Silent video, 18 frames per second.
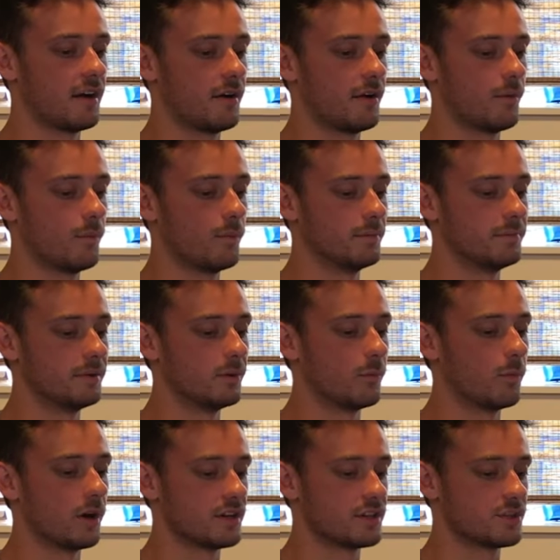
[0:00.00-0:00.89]
would be
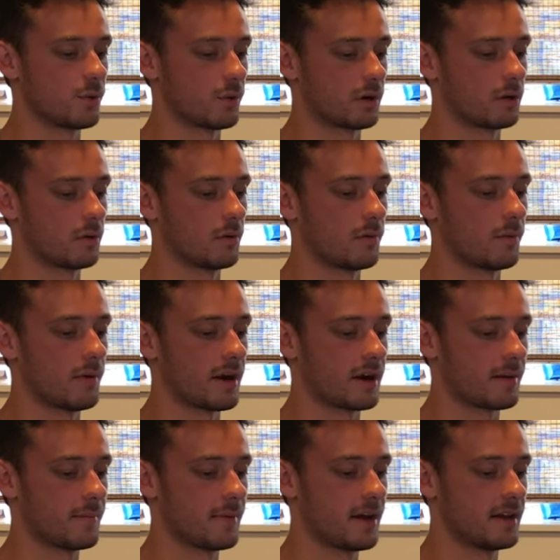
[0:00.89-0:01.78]
what Sorkin would
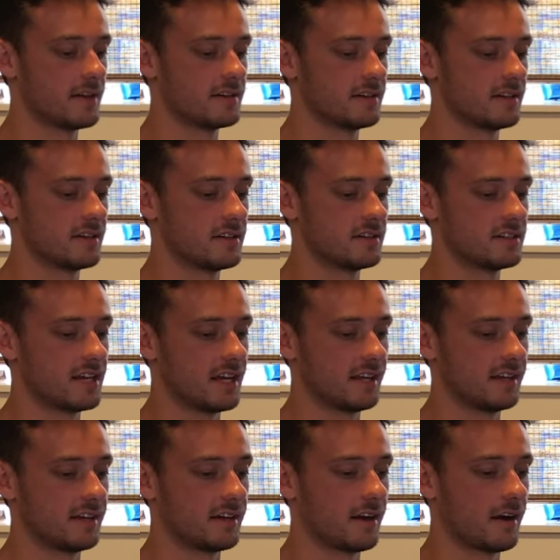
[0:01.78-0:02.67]
recommend
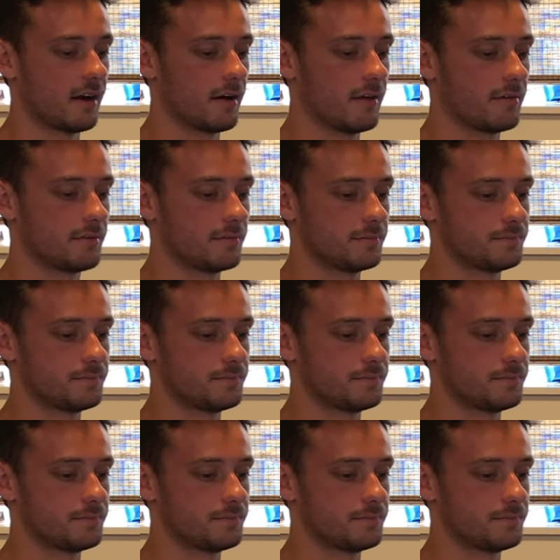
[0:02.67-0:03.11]
taking care of.